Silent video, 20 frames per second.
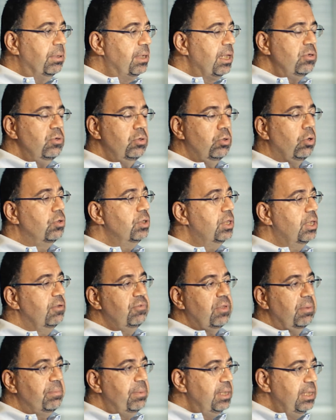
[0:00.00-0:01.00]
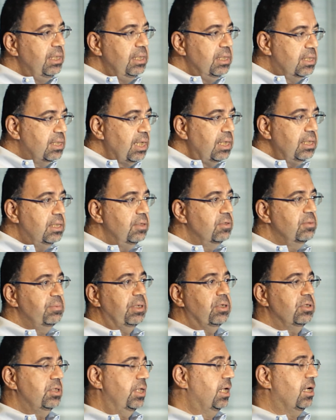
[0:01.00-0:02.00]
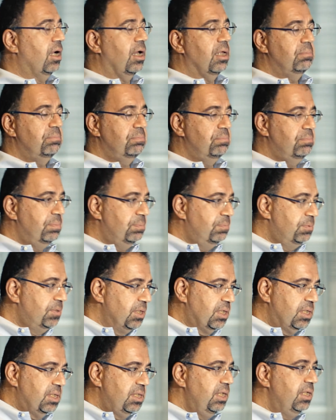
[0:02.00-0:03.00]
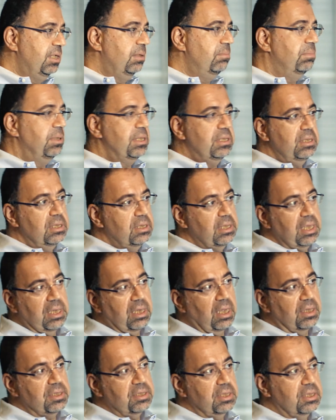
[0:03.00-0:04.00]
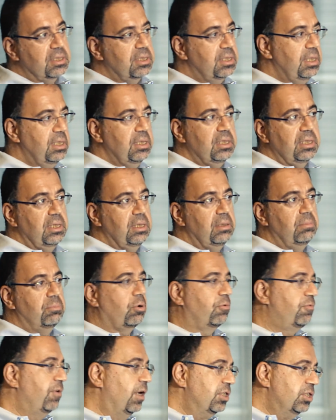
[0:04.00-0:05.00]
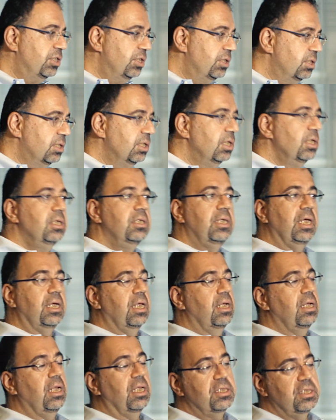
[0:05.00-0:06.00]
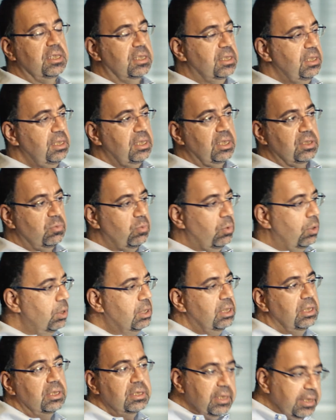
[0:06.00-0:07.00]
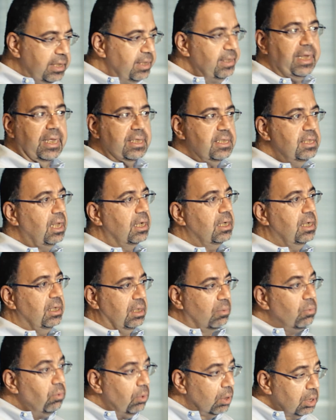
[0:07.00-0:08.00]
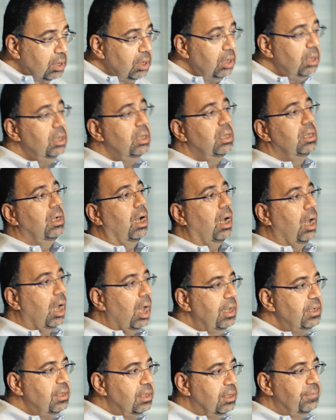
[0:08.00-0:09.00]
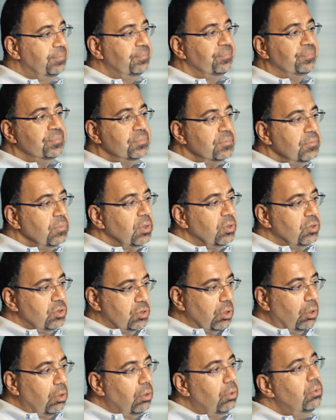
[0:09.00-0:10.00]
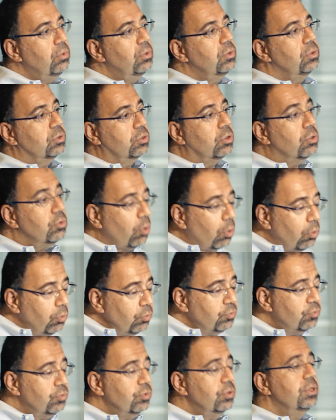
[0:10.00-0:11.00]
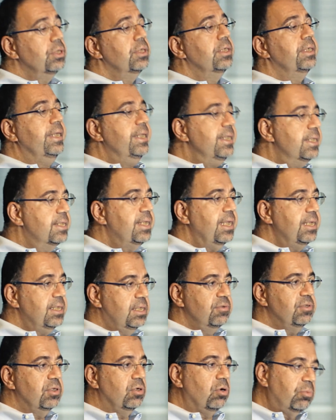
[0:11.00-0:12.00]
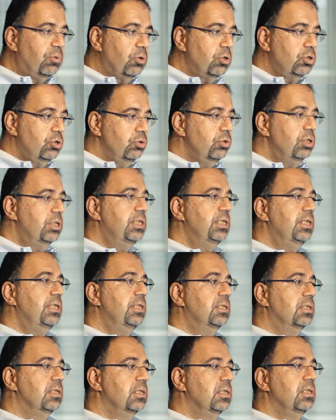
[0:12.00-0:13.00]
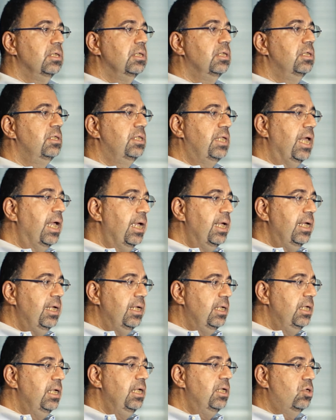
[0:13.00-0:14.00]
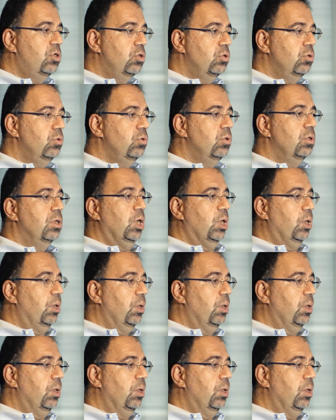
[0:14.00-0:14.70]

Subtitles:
but then you don't give them any incentives because they can't succeed in business, they can't succeed in professions, they cannot succeed as workers, that's not going to work either. So those incentives and opportunities, they need to